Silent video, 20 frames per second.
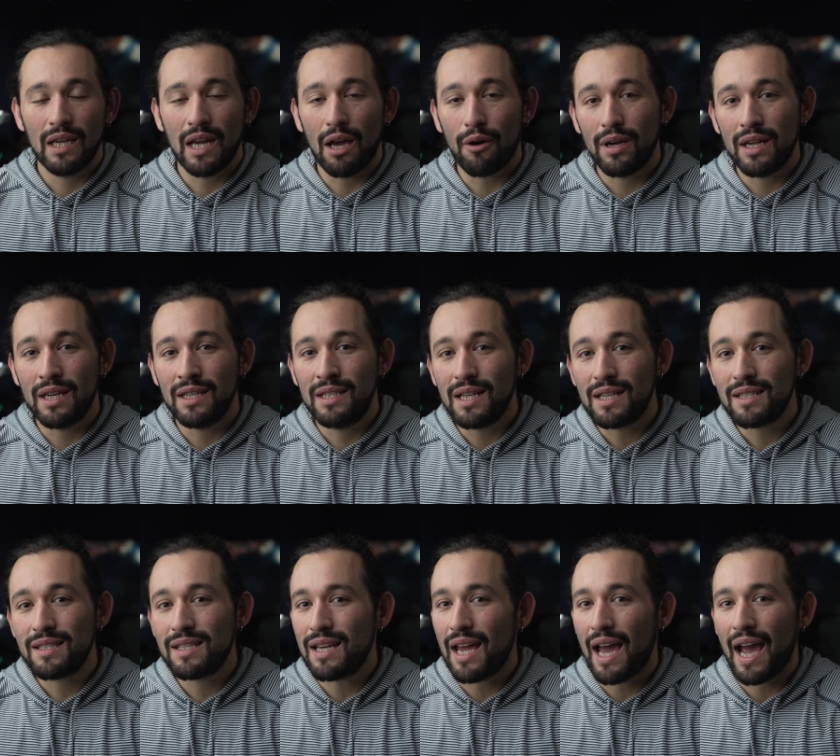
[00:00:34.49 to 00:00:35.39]
Now, it
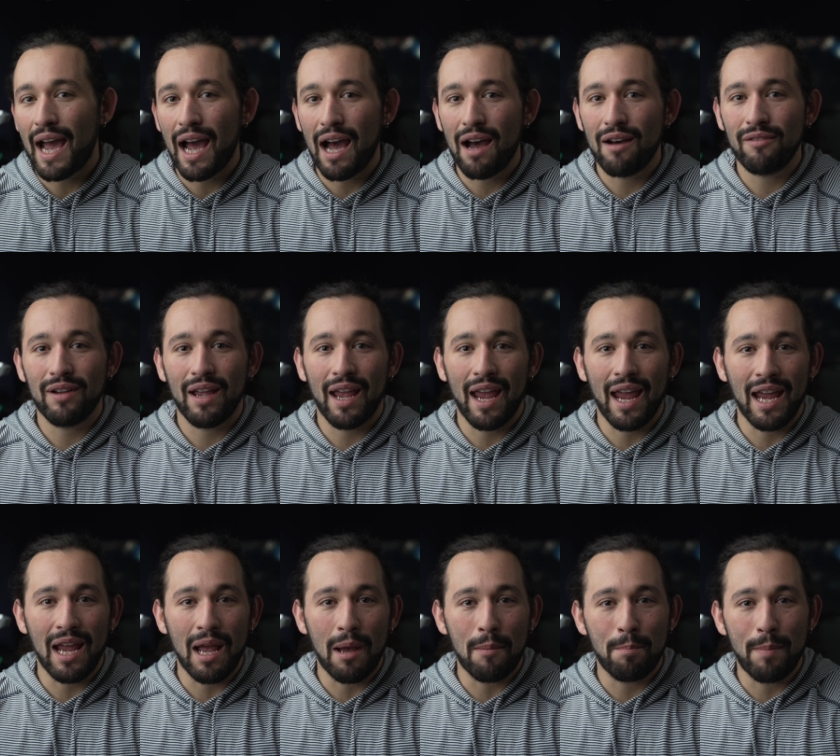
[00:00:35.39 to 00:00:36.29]
doesn't have
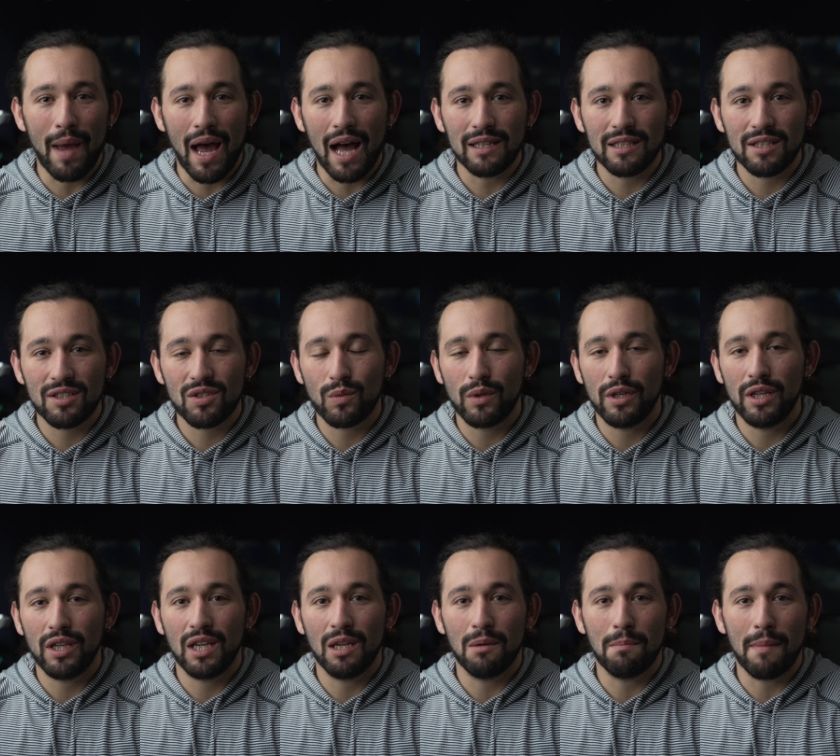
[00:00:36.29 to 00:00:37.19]
a ballast where
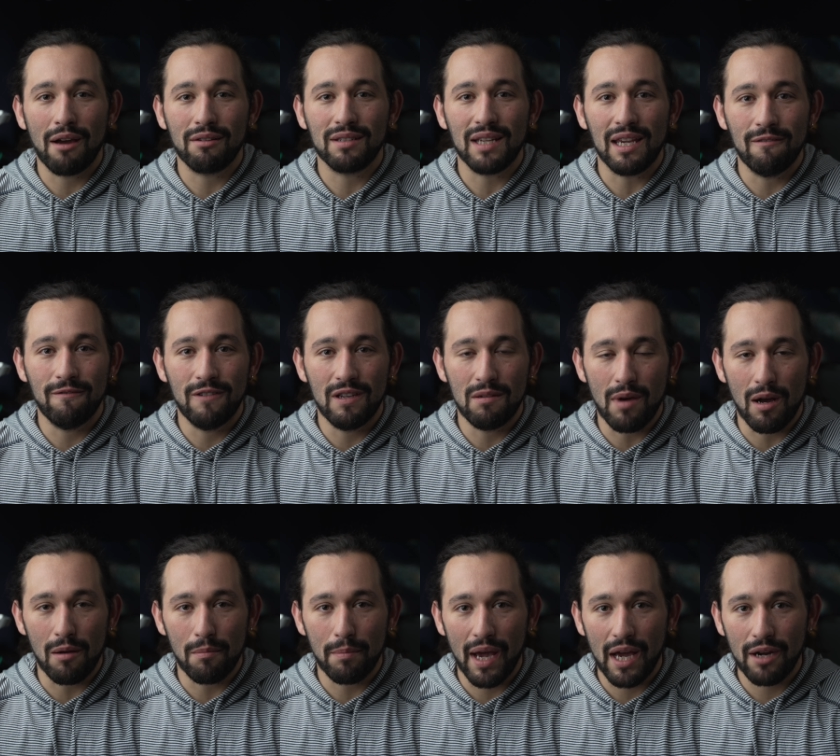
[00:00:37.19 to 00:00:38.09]
you can mount a V
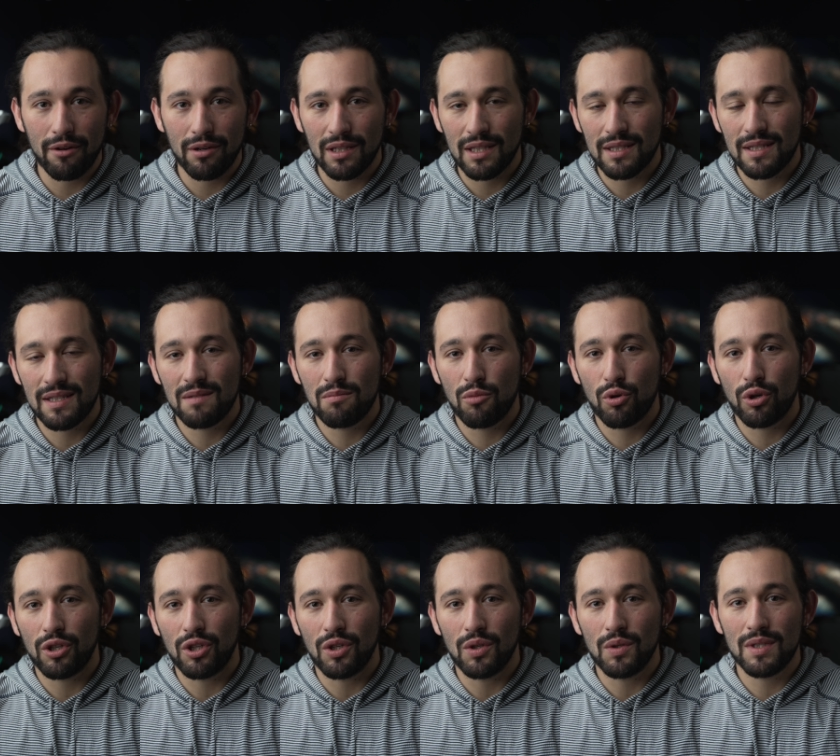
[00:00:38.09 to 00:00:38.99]
mount battery. This is
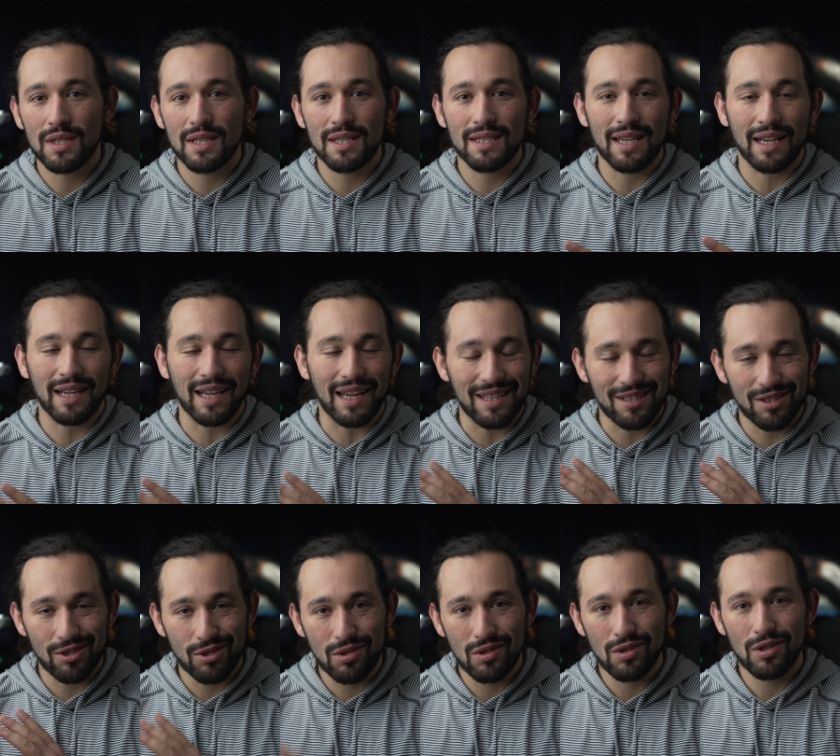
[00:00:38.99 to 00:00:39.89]
more used as like a
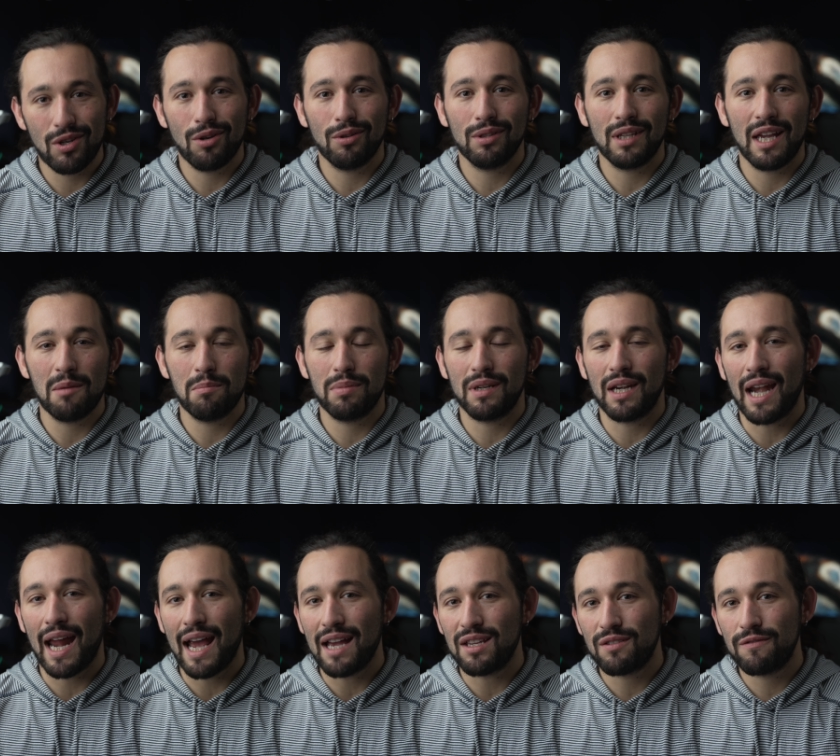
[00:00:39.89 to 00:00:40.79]
studio light, but
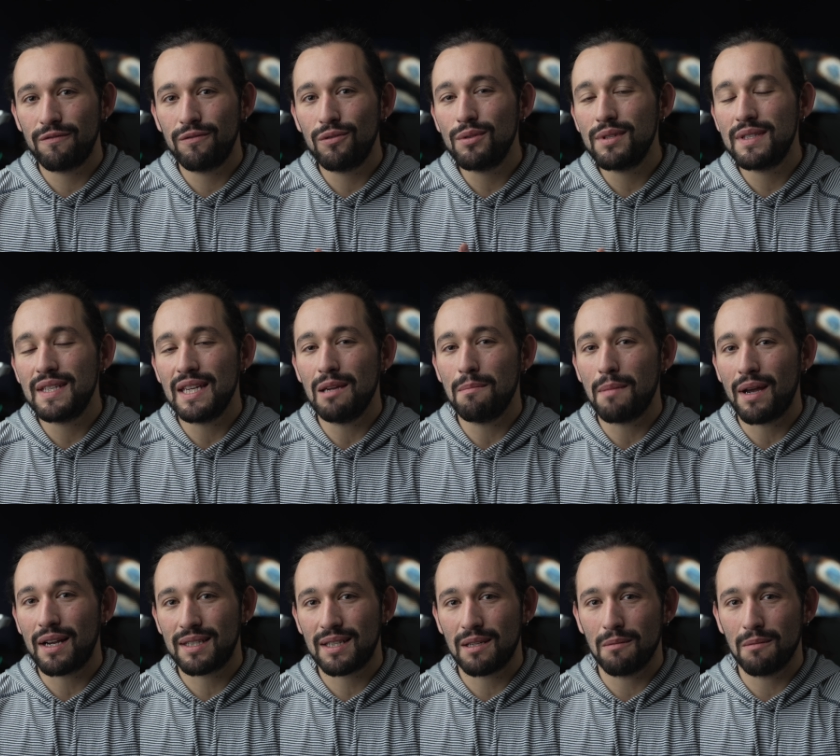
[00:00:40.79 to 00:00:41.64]
it has full D M X